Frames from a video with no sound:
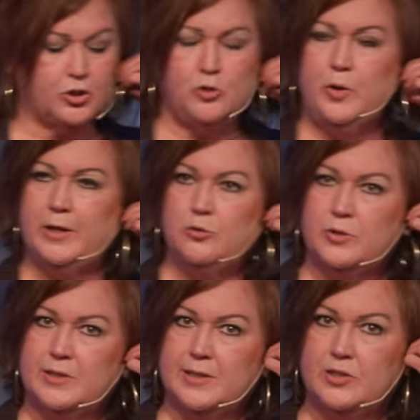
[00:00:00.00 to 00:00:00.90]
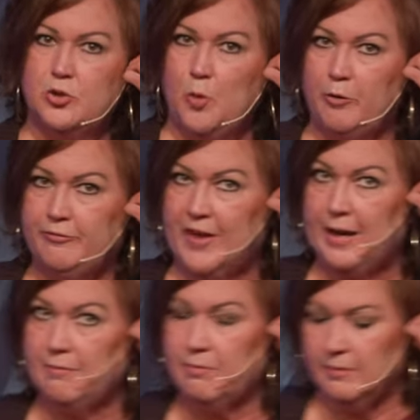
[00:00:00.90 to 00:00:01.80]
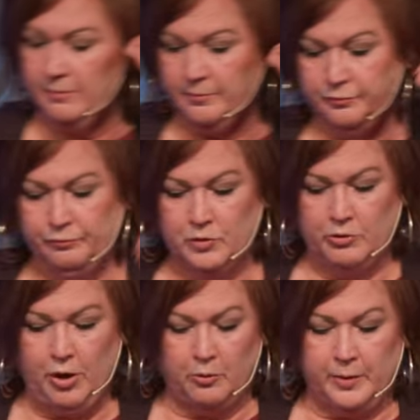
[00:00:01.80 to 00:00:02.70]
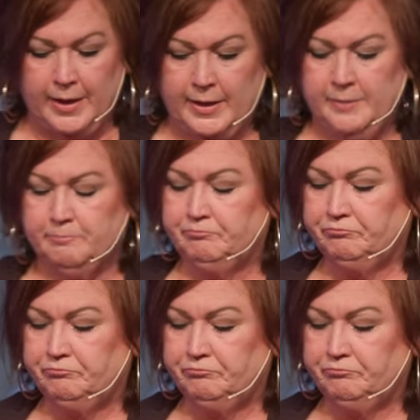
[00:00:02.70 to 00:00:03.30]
two hindrances to our faith. Y'all ready?